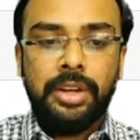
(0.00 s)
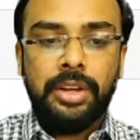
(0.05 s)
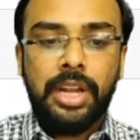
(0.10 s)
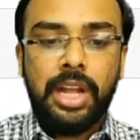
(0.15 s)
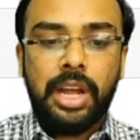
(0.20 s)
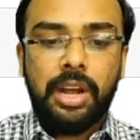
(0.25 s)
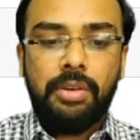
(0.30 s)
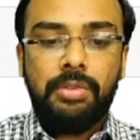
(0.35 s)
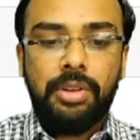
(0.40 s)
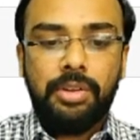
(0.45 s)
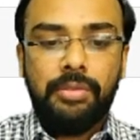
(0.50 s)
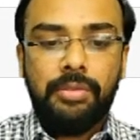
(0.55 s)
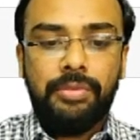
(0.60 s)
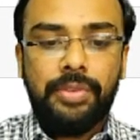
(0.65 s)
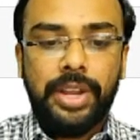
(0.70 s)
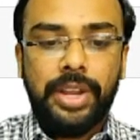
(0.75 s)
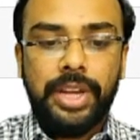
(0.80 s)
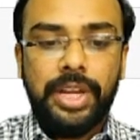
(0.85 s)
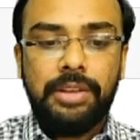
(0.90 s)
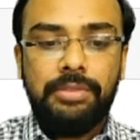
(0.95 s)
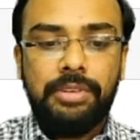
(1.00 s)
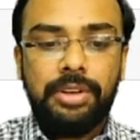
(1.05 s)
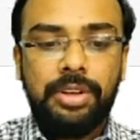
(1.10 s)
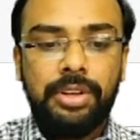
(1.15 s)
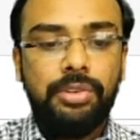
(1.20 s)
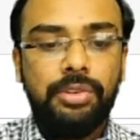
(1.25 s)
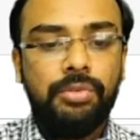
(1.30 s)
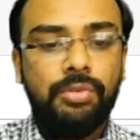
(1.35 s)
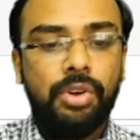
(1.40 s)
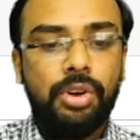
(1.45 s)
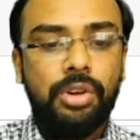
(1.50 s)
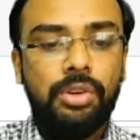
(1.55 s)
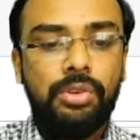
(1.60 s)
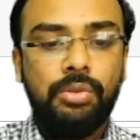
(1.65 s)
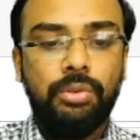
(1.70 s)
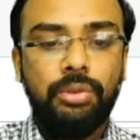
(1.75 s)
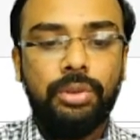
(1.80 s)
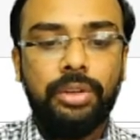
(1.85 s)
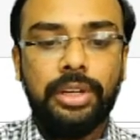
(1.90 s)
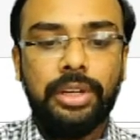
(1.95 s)
Now whenever you want
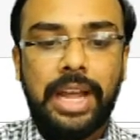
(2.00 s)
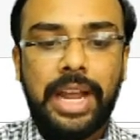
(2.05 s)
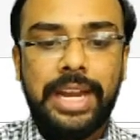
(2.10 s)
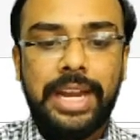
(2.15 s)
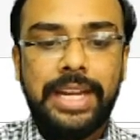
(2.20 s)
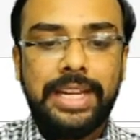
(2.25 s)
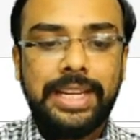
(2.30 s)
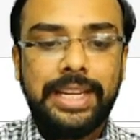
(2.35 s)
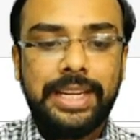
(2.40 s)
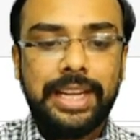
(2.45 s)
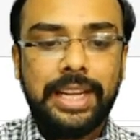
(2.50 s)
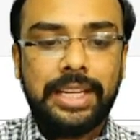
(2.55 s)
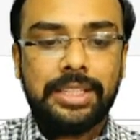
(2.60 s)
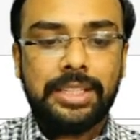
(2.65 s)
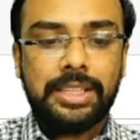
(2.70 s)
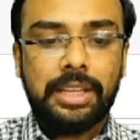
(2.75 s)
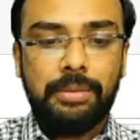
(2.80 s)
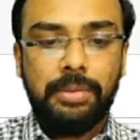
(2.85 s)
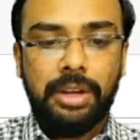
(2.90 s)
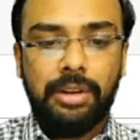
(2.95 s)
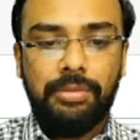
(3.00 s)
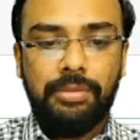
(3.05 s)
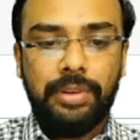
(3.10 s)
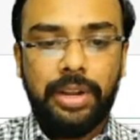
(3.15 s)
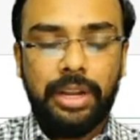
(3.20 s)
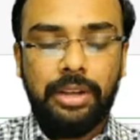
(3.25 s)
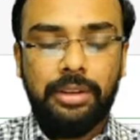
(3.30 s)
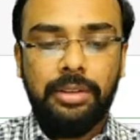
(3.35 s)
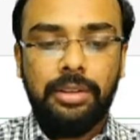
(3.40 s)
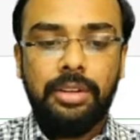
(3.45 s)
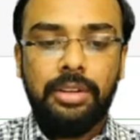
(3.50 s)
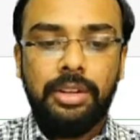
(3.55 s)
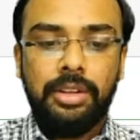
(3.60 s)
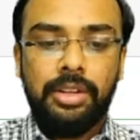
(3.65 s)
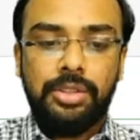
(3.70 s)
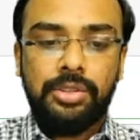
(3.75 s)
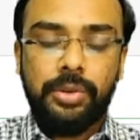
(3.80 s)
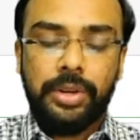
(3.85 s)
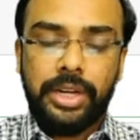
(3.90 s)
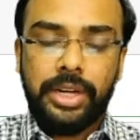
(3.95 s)
to write an XML file,
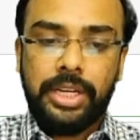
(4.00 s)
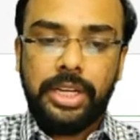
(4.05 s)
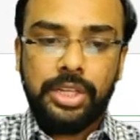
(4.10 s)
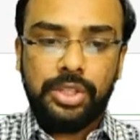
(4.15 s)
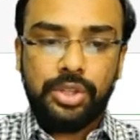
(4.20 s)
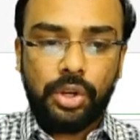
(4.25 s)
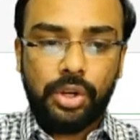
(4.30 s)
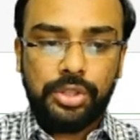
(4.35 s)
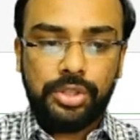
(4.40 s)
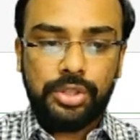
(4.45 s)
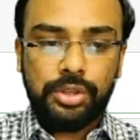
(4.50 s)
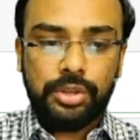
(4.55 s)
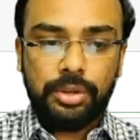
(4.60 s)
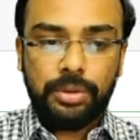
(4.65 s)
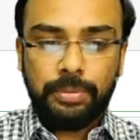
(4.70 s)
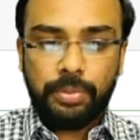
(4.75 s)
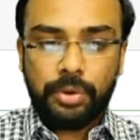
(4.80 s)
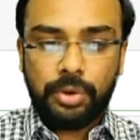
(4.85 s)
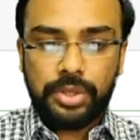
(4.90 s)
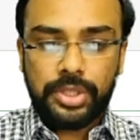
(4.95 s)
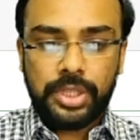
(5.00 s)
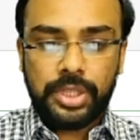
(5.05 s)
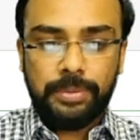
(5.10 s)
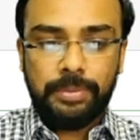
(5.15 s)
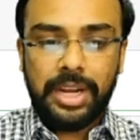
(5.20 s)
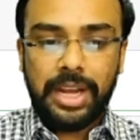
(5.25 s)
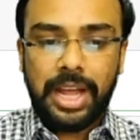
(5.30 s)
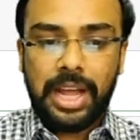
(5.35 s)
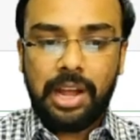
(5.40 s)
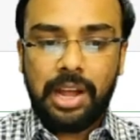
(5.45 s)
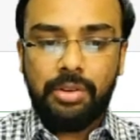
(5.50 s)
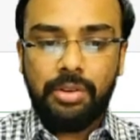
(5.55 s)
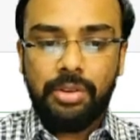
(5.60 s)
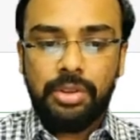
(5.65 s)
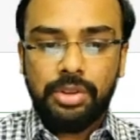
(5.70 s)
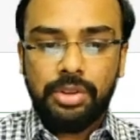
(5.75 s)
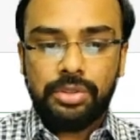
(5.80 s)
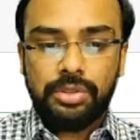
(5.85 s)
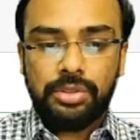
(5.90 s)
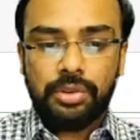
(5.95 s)
so it is also possible. How?
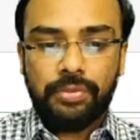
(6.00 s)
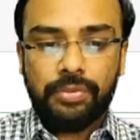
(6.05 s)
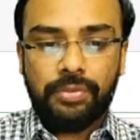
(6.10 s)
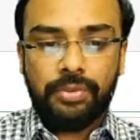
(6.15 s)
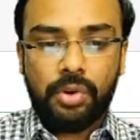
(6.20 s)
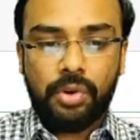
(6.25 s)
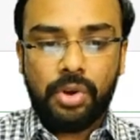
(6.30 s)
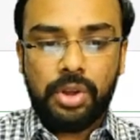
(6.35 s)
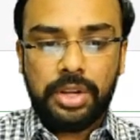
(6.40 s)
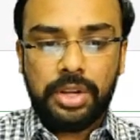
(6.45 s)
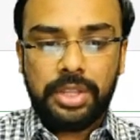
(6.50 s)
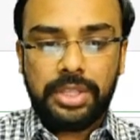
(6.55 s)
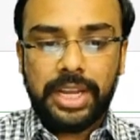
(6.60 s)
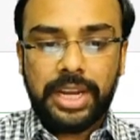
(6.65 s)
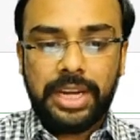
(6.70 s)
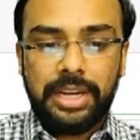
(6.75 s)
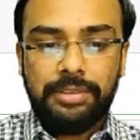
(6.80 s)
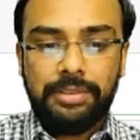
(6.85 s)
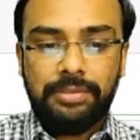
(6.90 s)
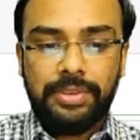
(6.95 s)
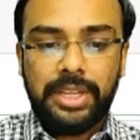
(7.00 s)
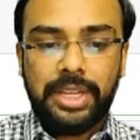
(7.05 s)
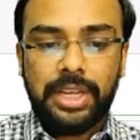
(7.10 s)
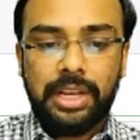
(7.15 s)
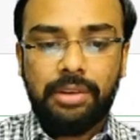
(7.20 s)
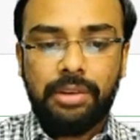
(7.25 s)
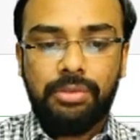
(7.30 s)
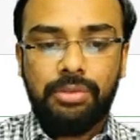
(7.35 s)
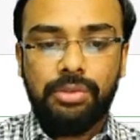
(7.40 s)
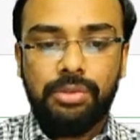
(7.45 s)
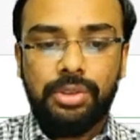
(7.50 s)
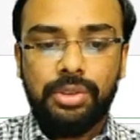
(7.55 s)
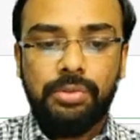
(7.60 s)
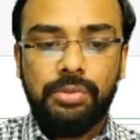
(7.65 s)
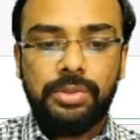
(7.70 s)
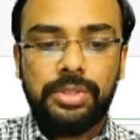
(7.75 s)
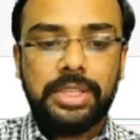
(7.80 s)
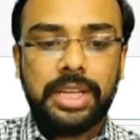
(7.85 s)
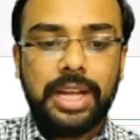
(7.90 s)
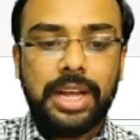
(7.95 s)
So for that we have to
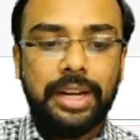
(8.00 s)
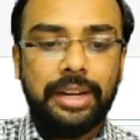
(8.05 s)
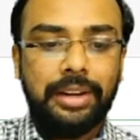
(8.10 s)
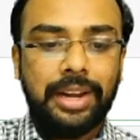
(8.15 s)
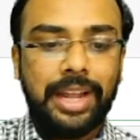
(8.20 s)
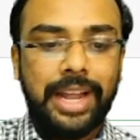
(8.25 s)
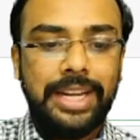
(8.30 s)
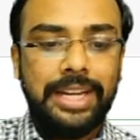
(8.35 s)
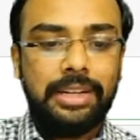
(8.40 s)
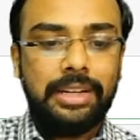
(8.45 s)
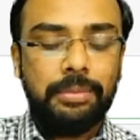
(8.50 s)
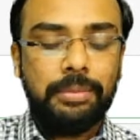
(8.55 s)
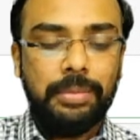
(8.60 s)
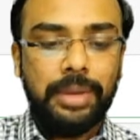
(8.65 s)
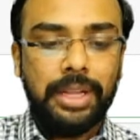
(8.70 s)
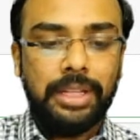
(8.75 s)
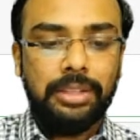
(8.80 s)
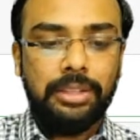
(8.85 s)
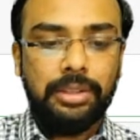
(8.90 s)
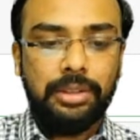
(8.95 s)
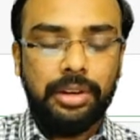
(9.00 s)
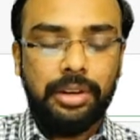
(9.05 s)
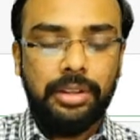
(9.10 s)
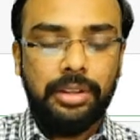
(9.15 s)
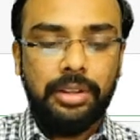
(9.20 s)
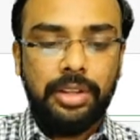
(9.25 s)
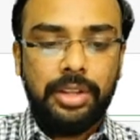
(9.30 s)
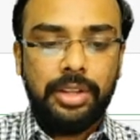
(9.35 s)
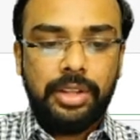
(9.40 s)
use a write method.